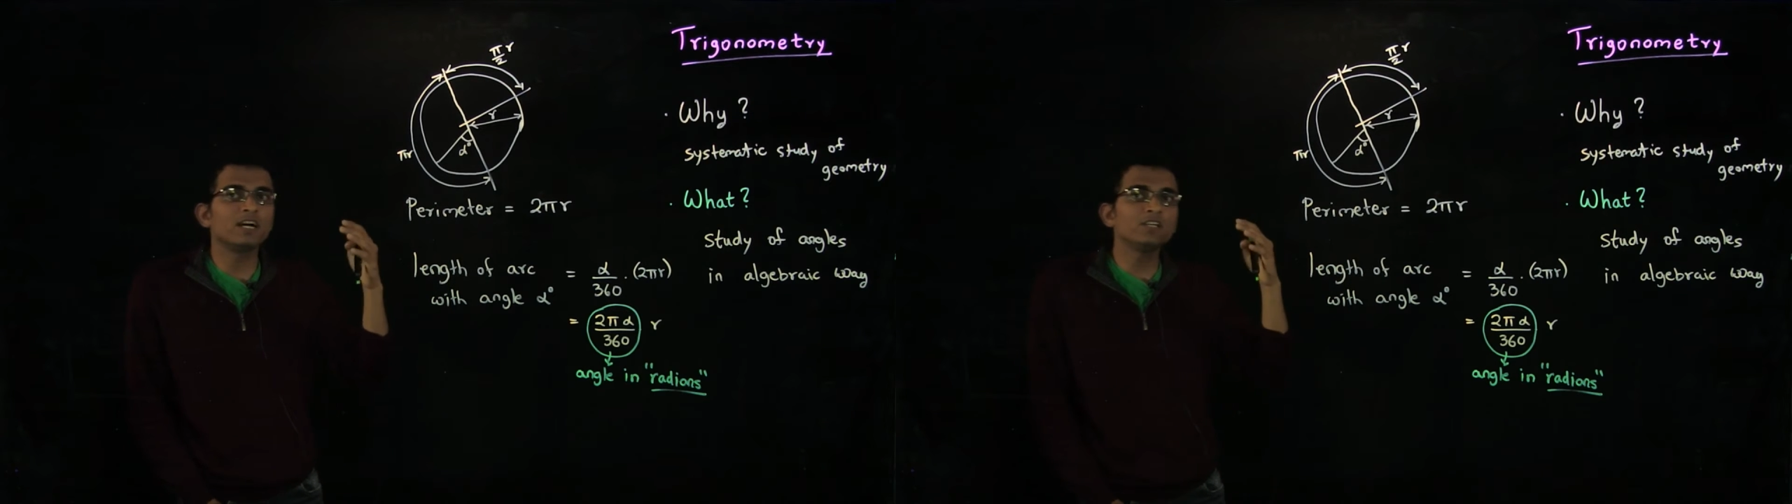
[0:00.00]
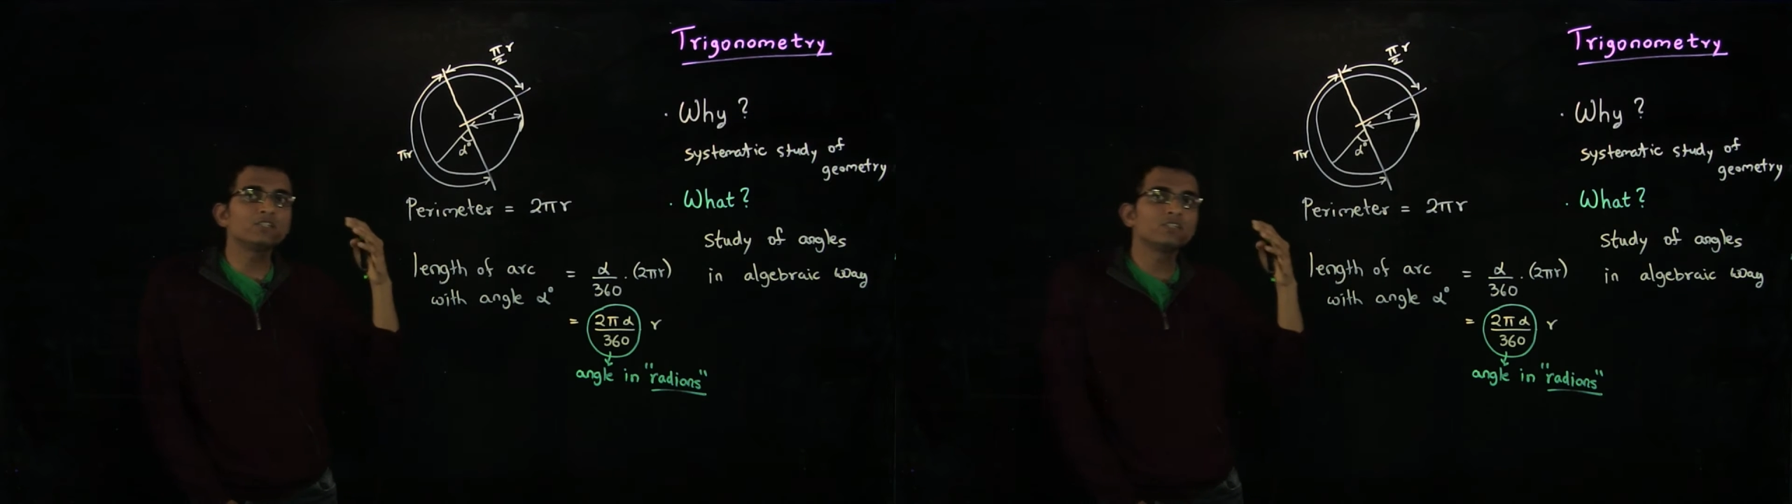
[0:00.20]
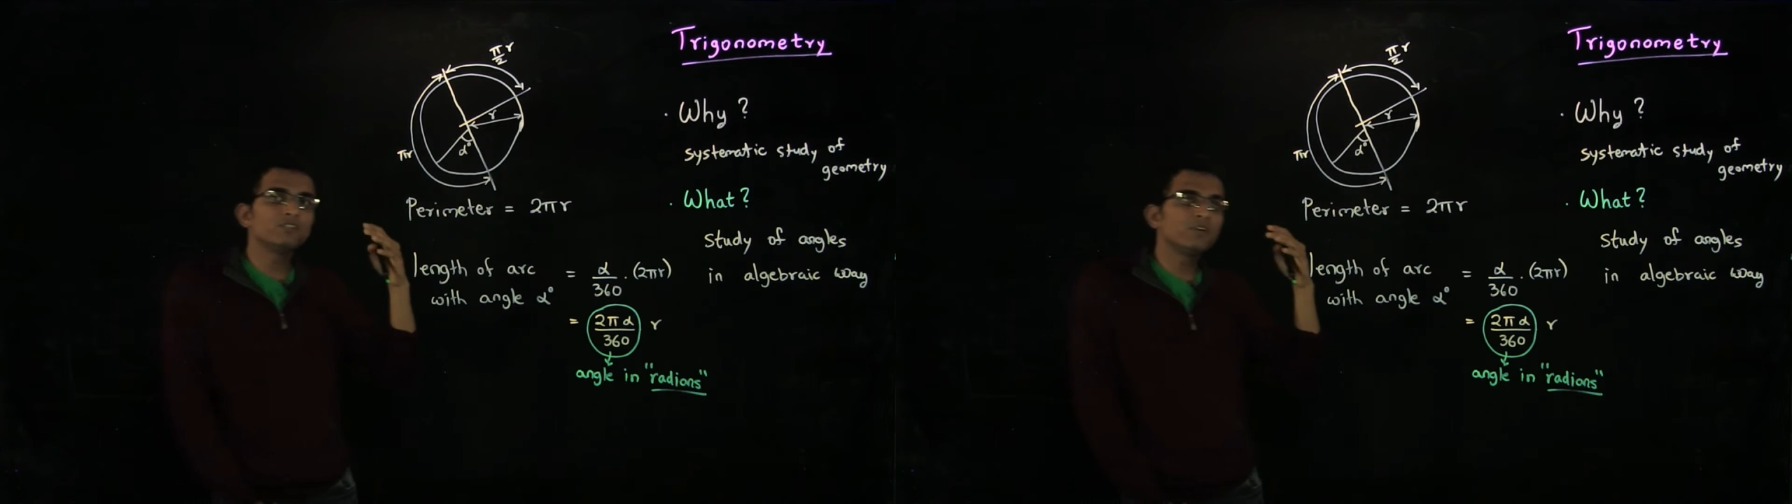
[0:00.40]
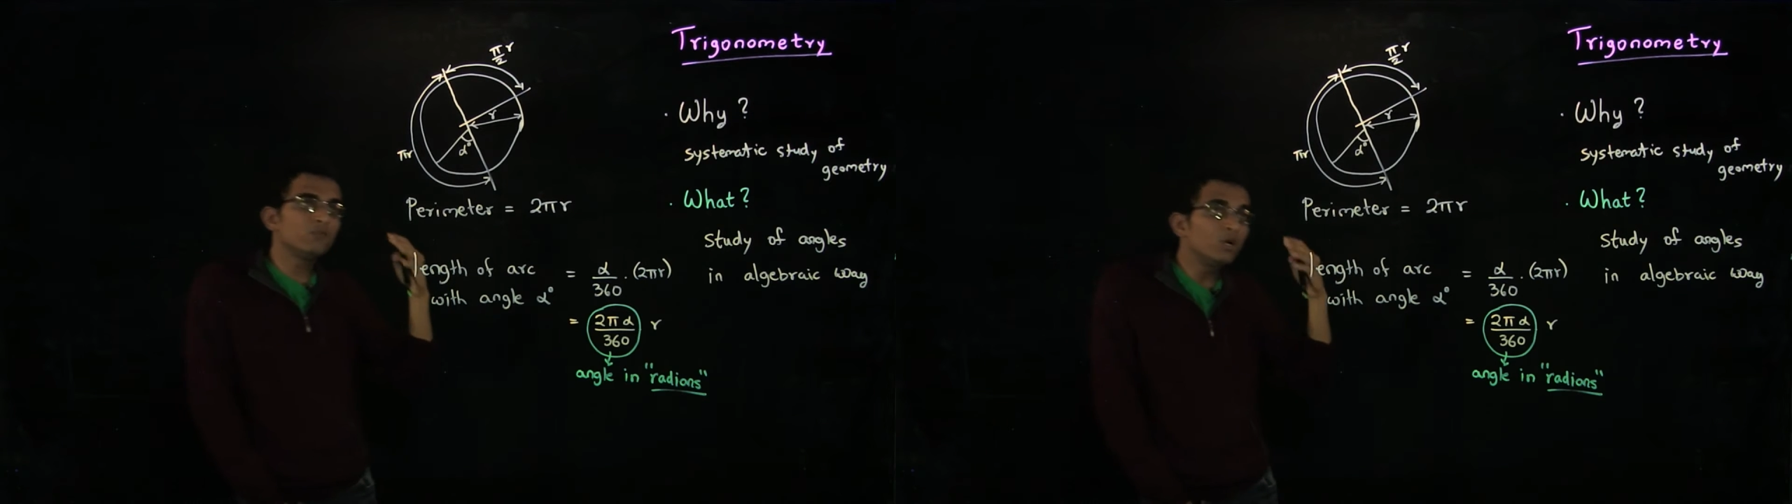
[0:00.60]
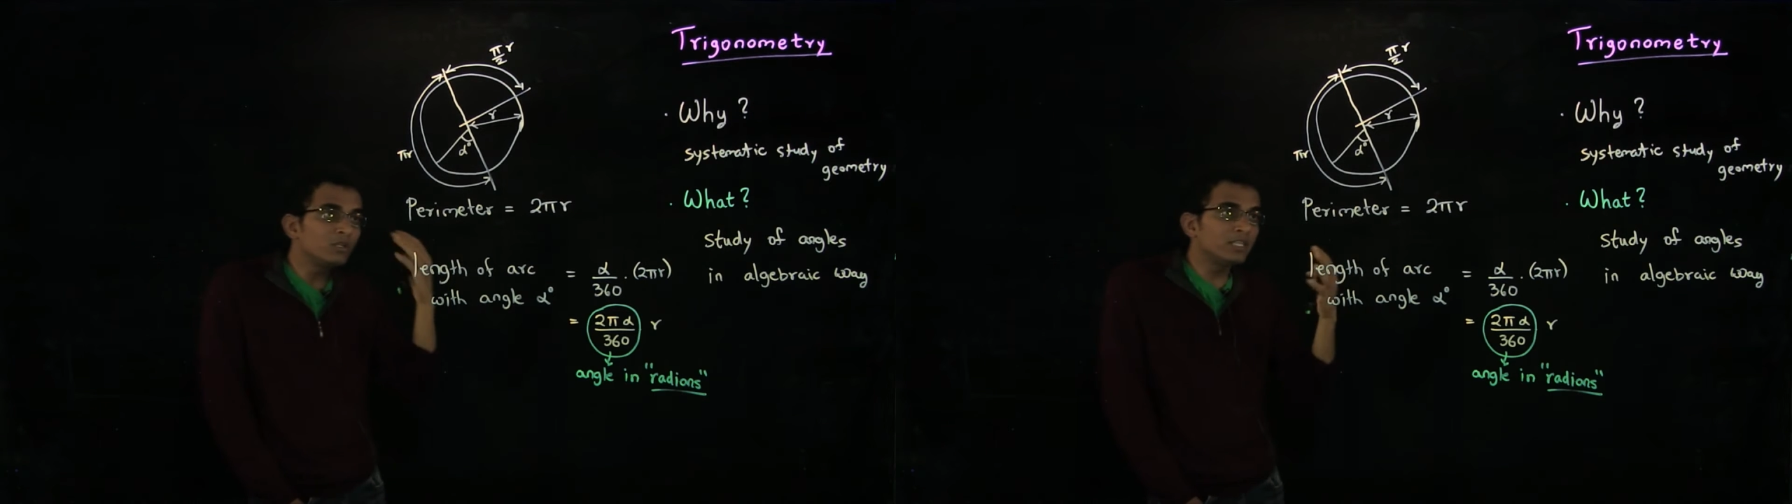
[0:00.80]
if I
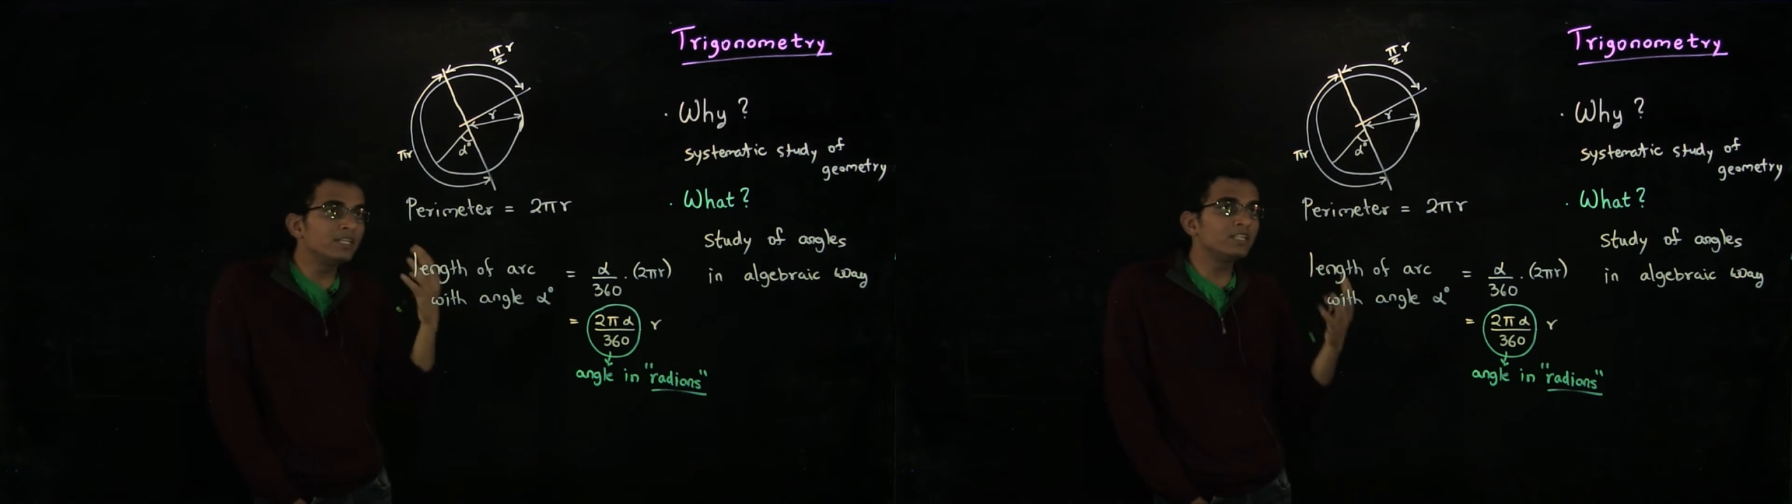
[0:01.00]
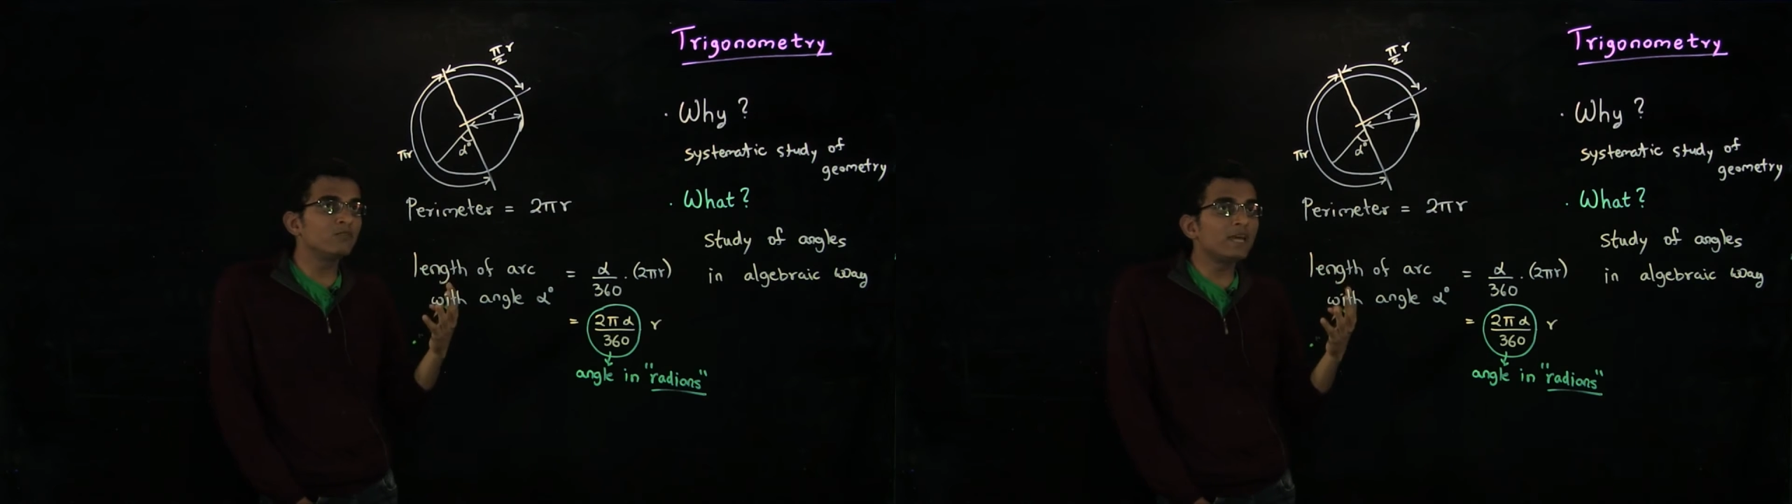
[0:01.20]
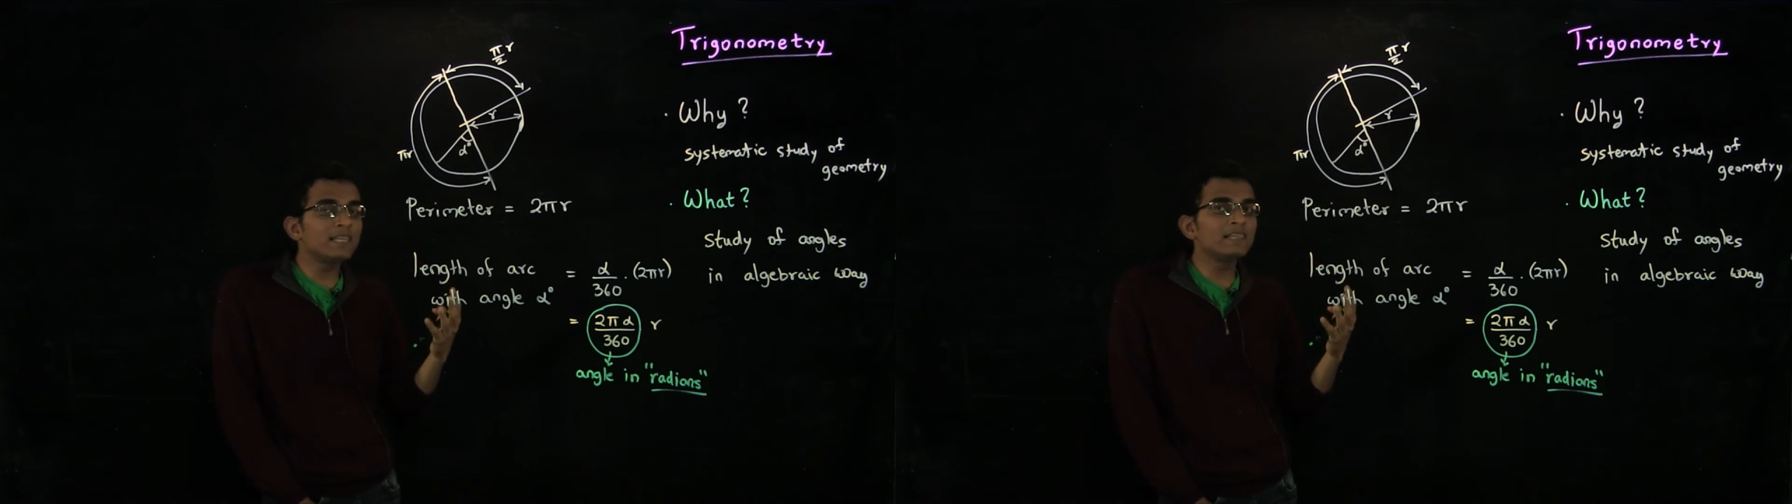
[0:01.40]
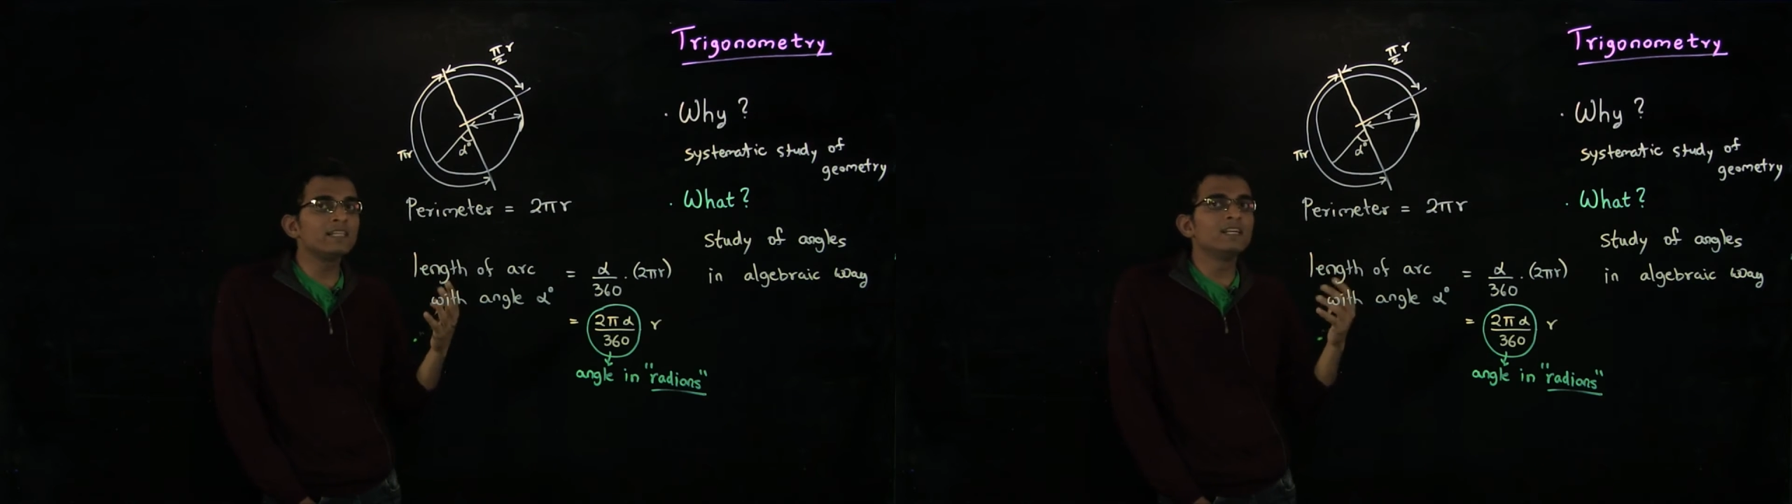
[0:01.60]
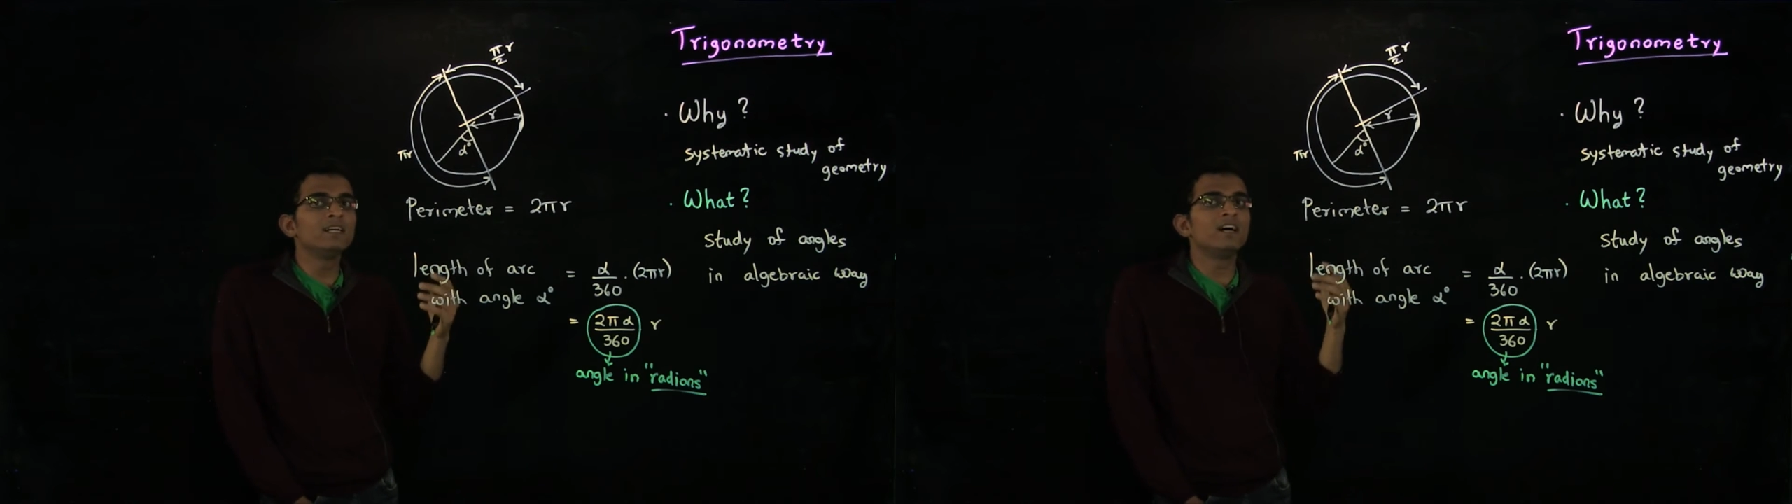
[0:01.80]
want to learn it well,
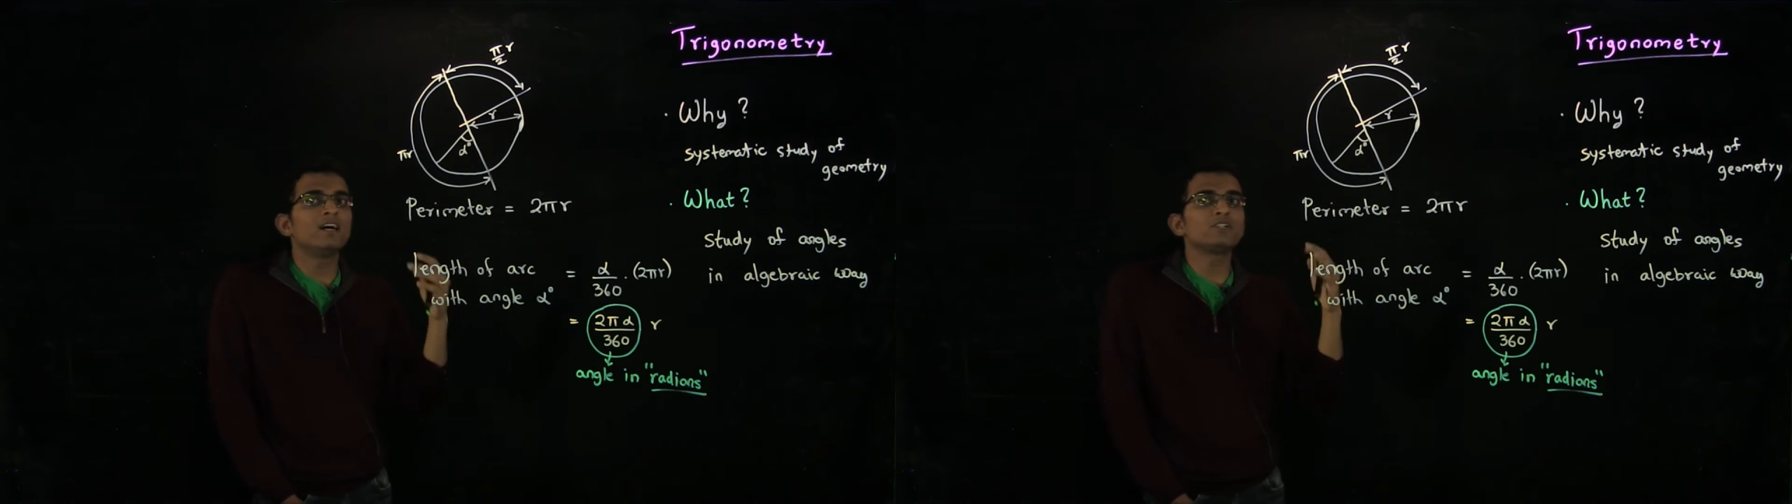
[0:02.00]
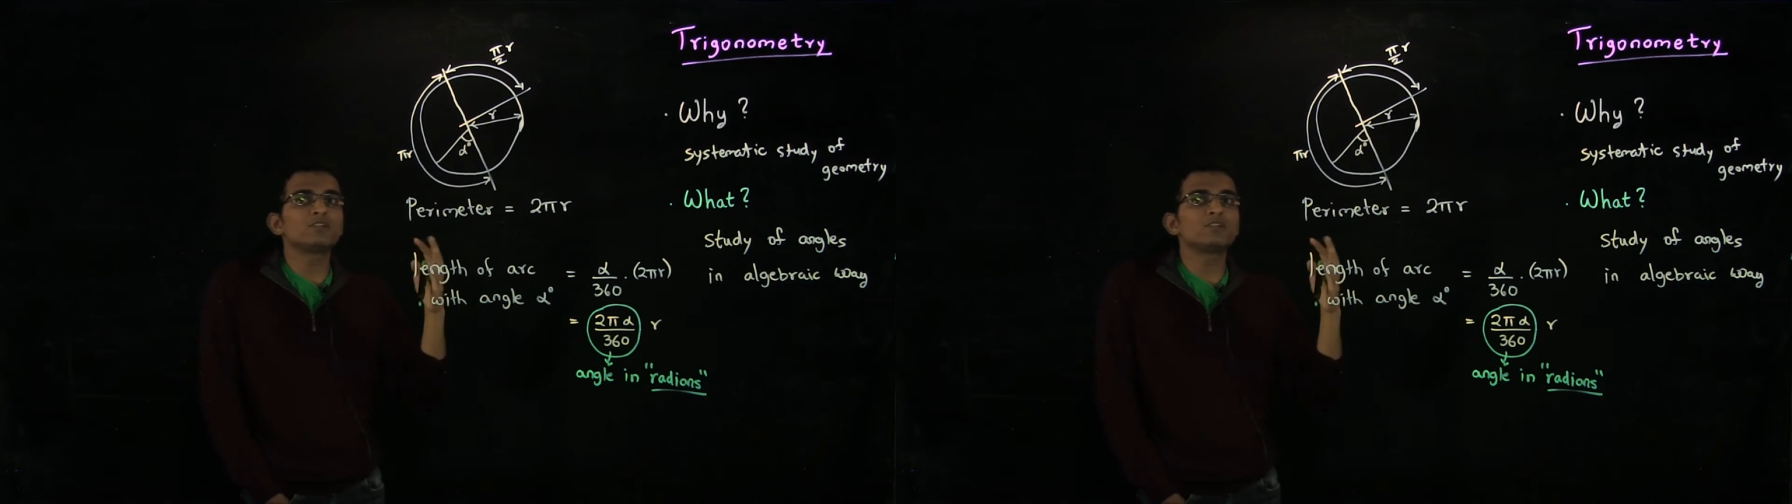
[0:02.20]
I